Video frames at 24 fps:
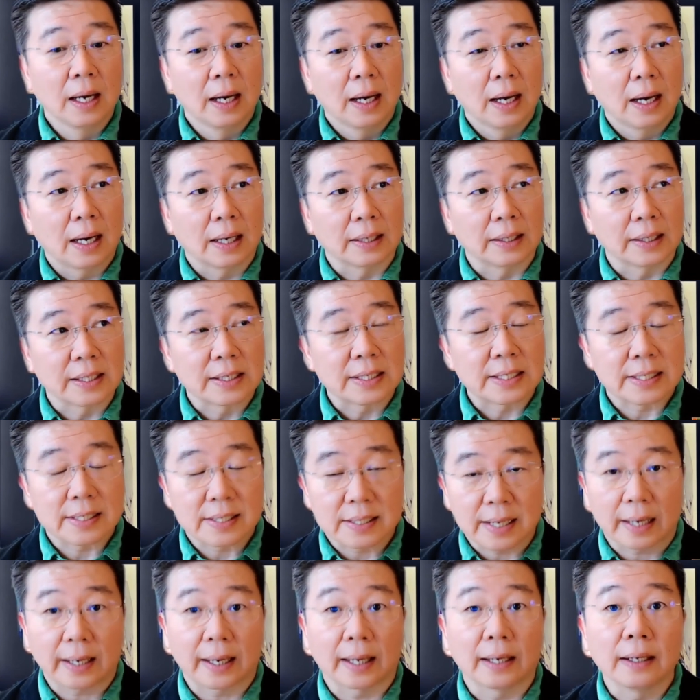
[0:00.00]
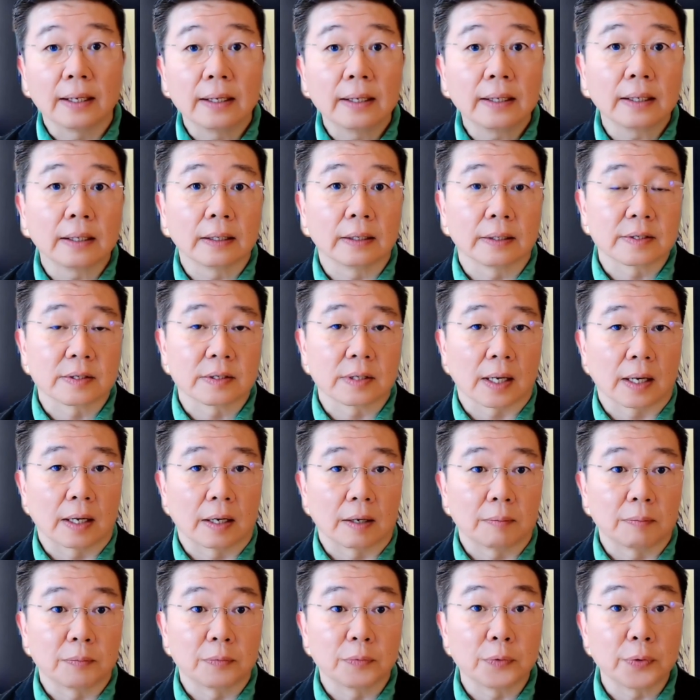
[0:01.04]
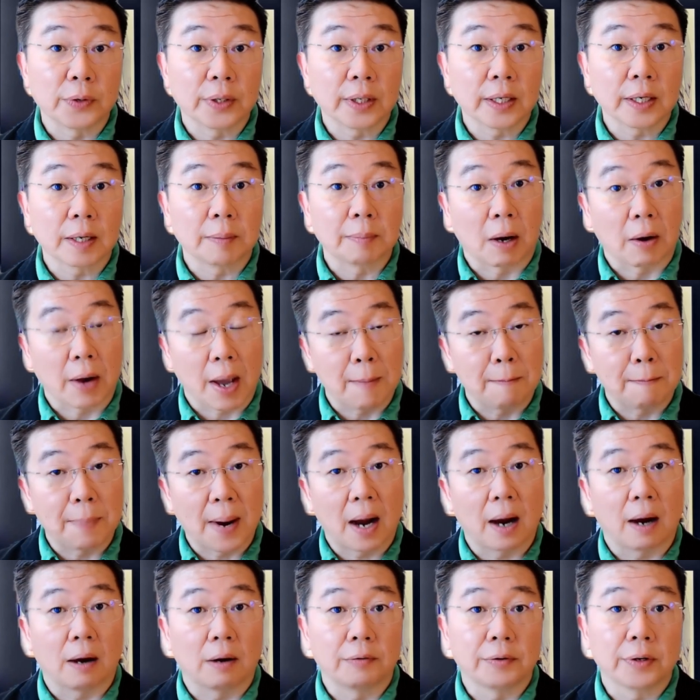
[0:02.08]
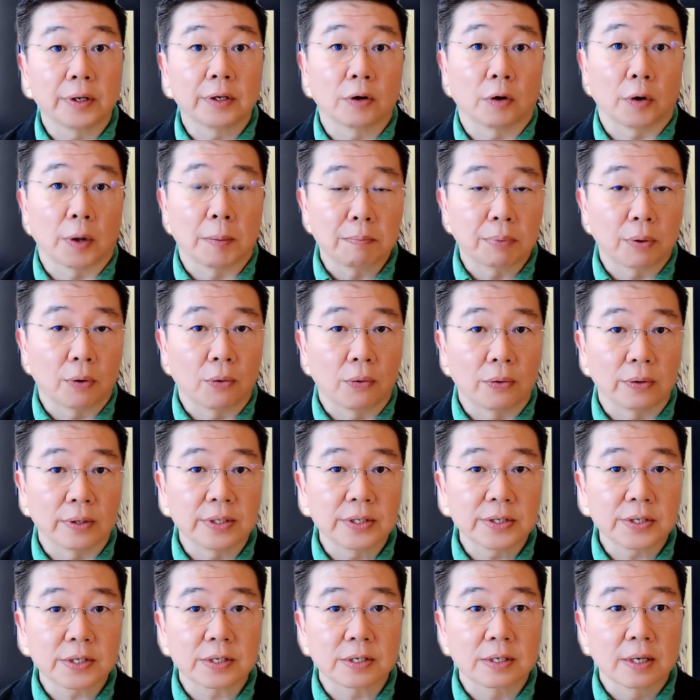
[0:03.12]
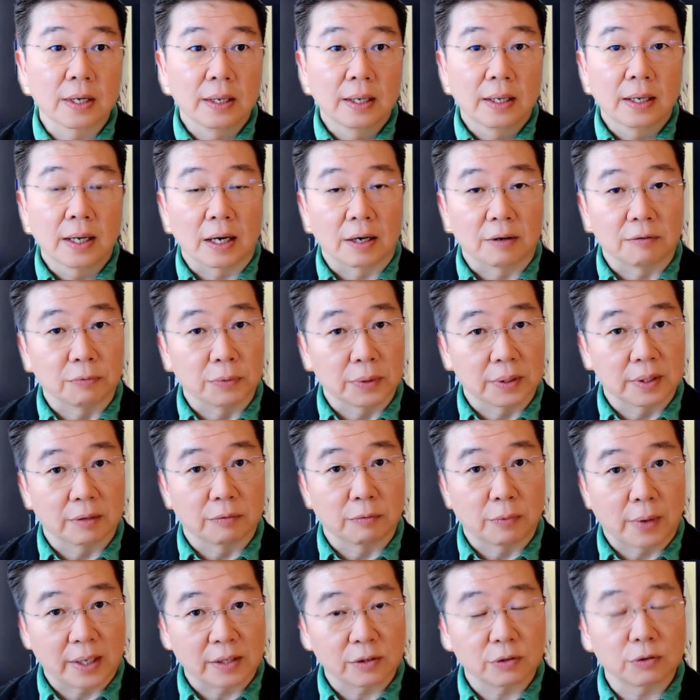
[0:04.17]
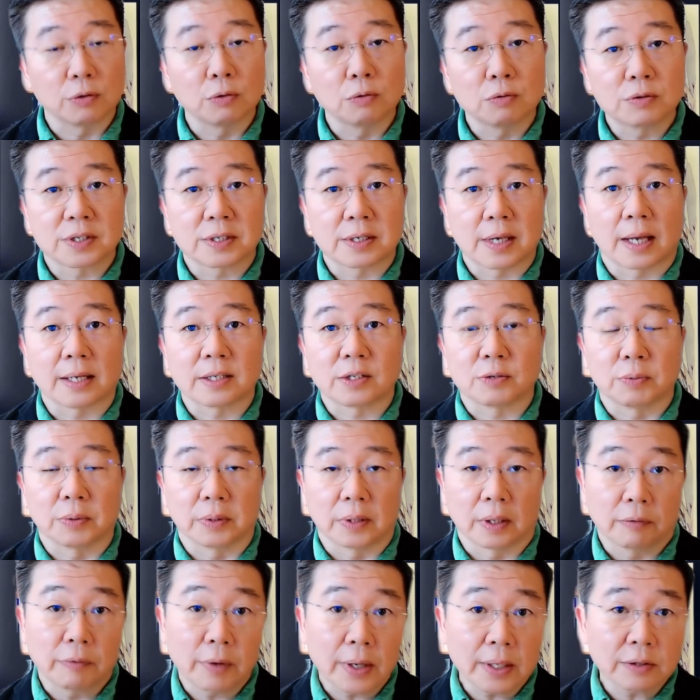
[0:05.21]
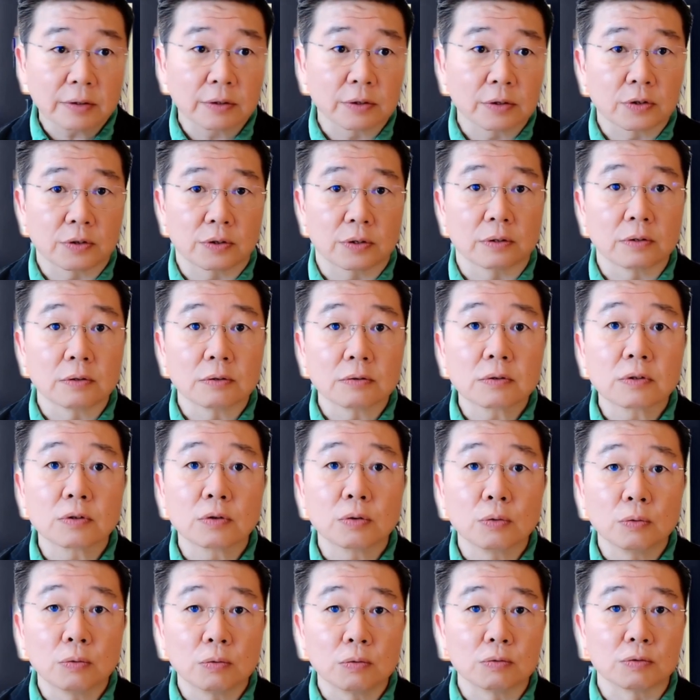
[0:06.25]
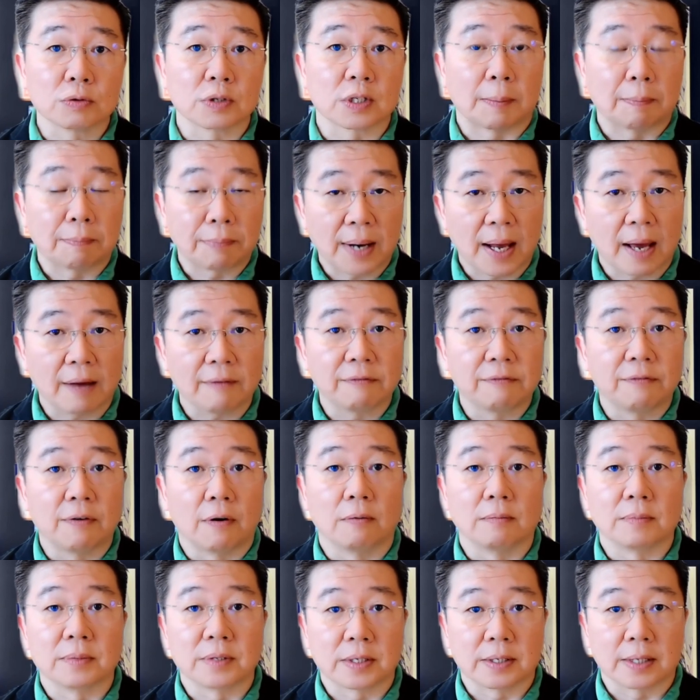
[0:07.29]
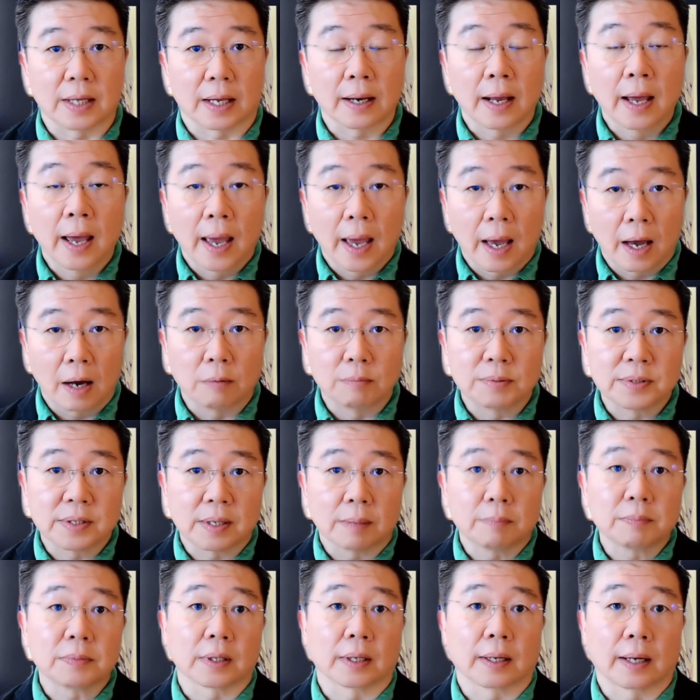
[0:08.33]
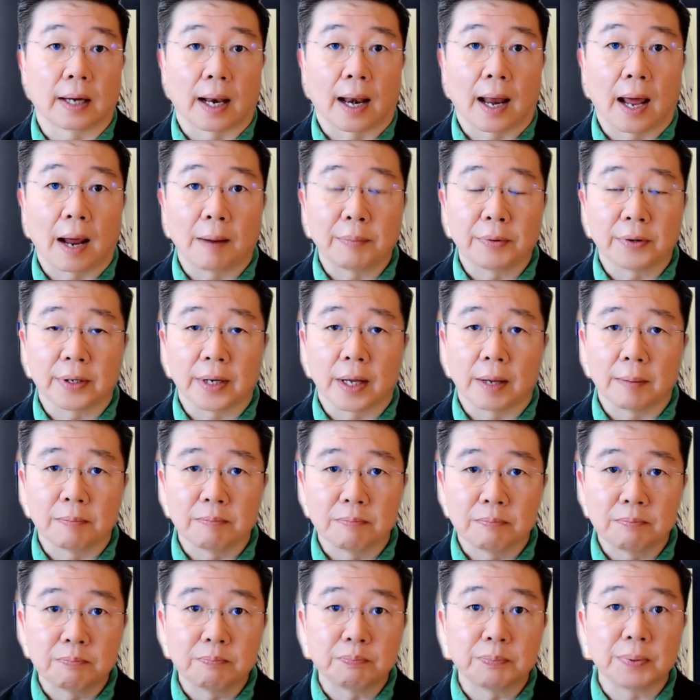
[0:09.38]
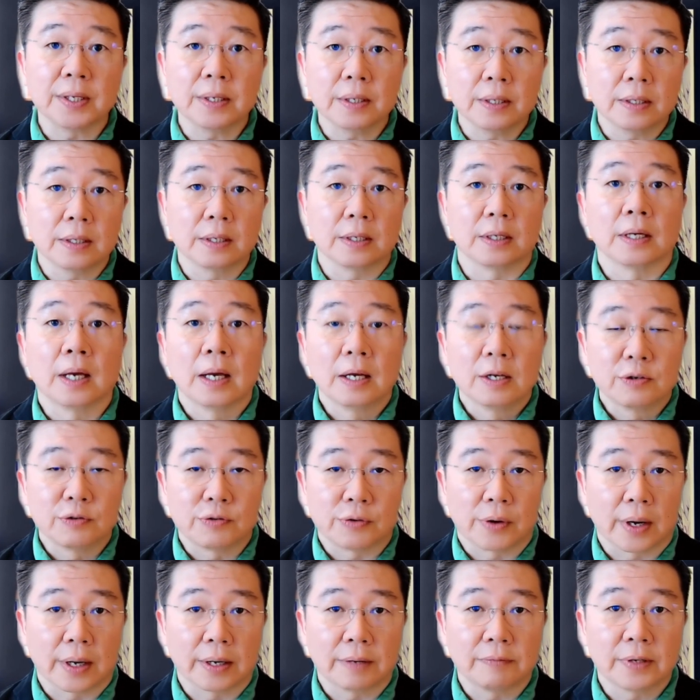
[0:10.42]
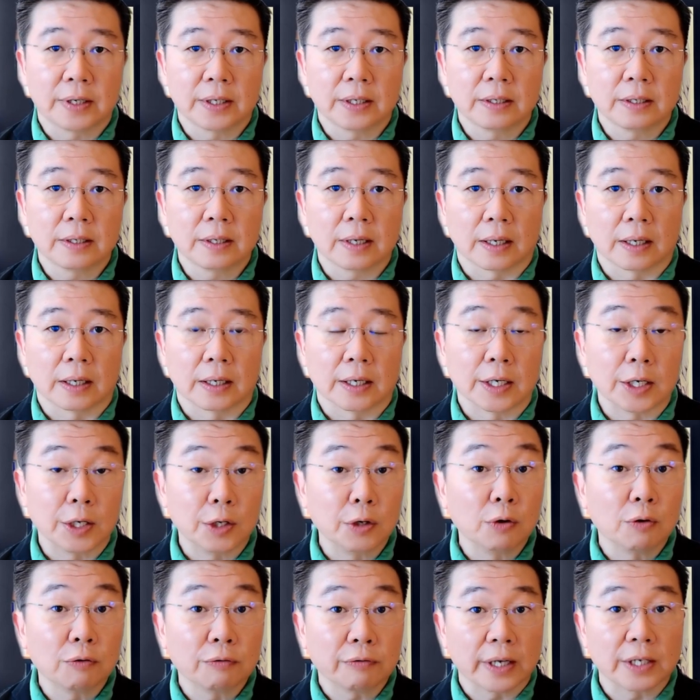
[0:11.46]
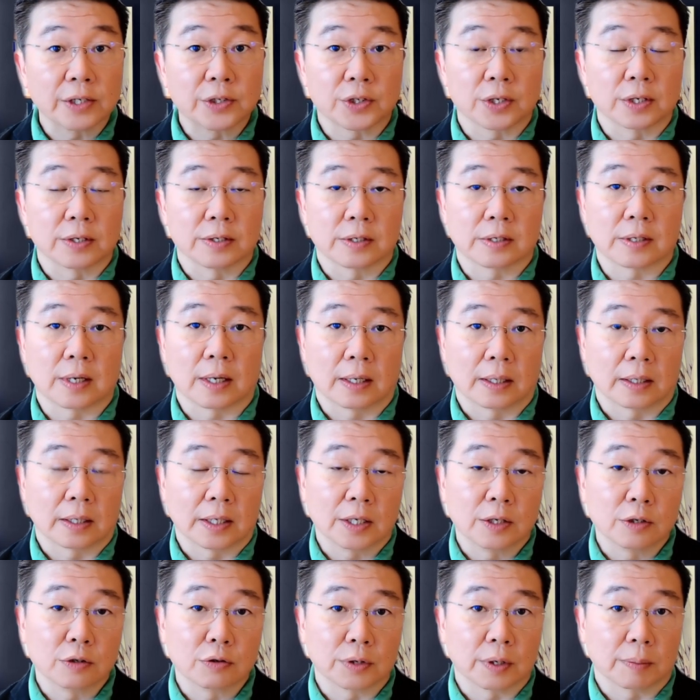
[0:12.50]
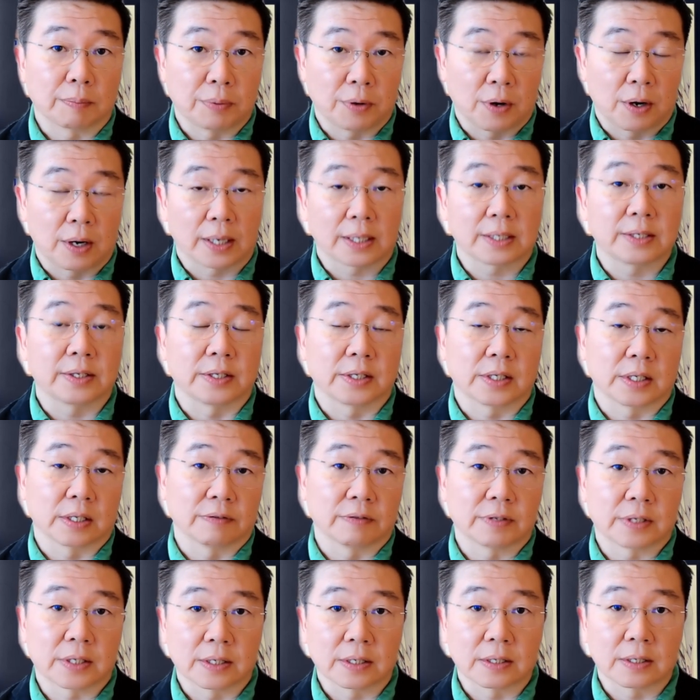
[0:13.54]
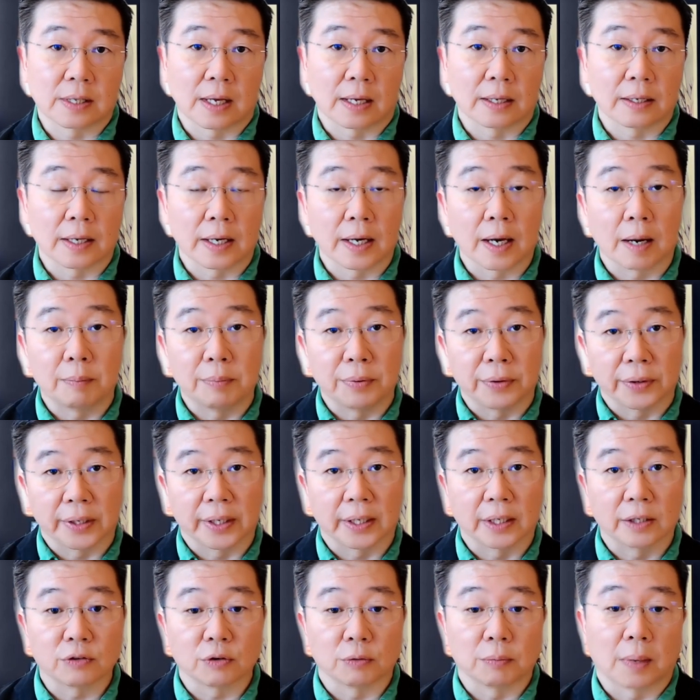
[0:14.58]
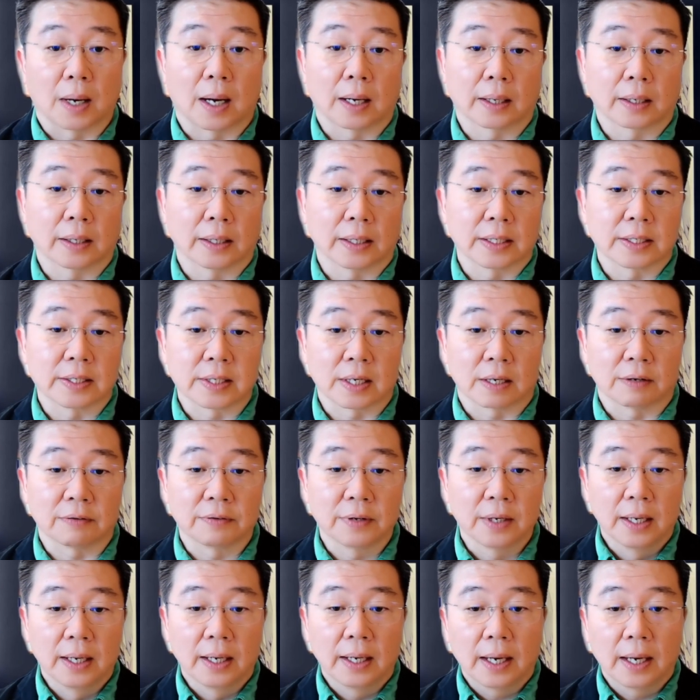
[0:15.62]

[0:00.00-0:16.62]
I think secondly is really about empowering your employees with the right tool sets, with the right digital tools and platforms that helps them to collaborate and be driving innovations into the products and services that they are bringing to market itself.